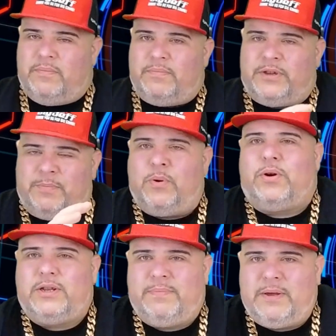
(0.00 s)

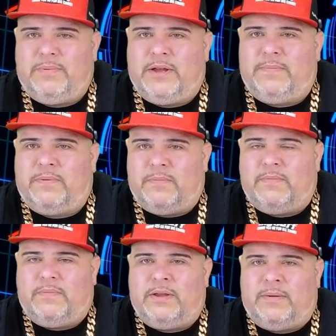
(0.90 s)
Support the people that
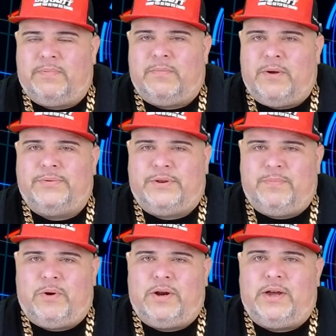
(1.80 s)
promote and
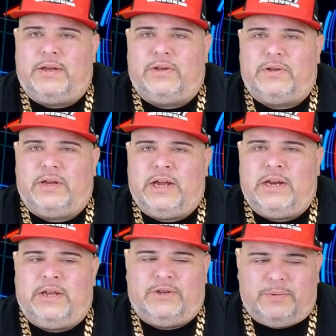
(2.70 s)
support us, and
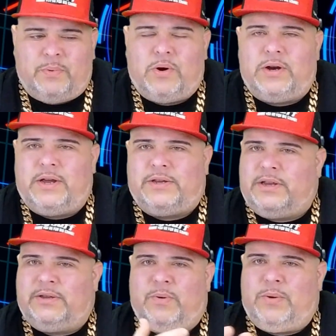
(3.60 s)
then support us.
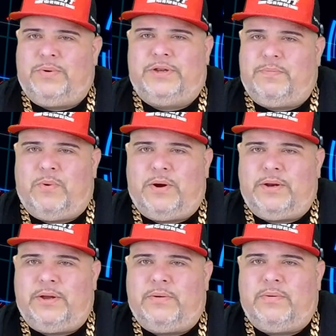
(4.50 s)
That's why we're
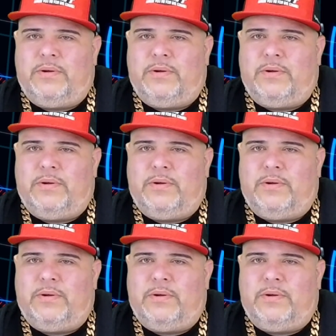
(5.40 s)
supporting you.